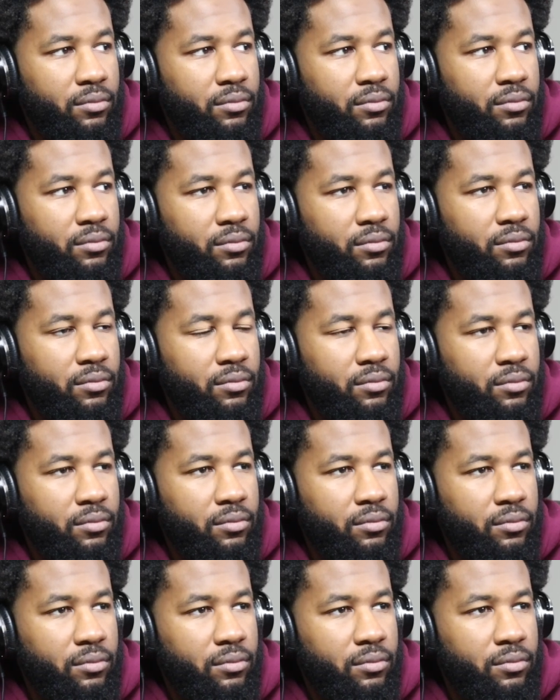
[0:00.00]

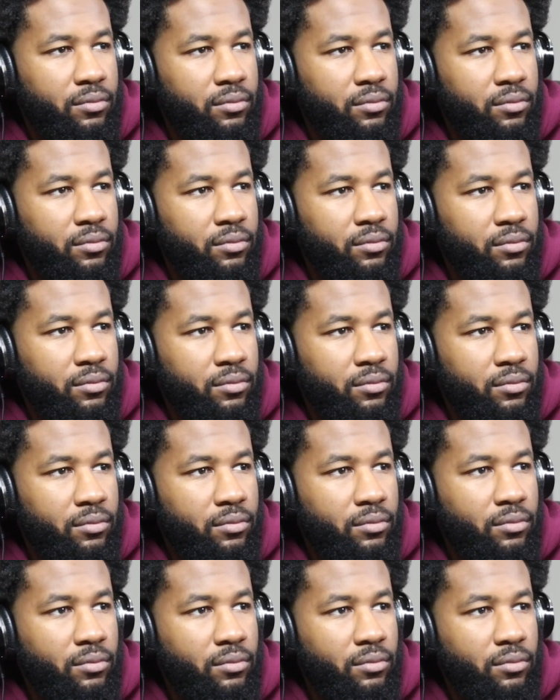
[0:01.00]

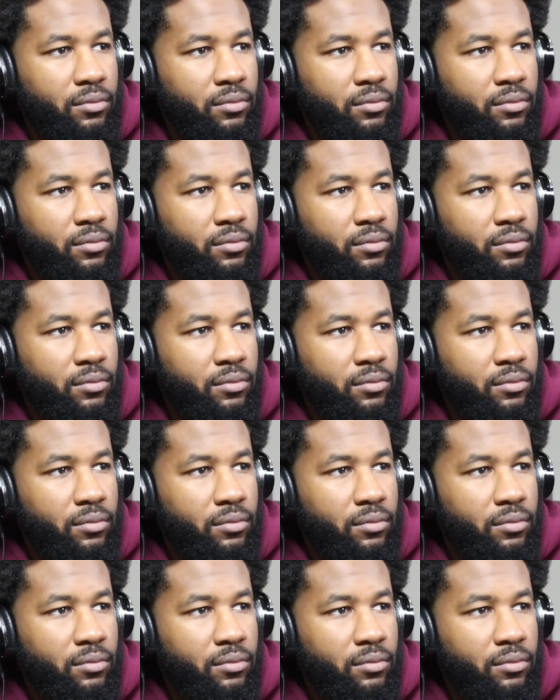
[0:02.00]
The person shown says nothing.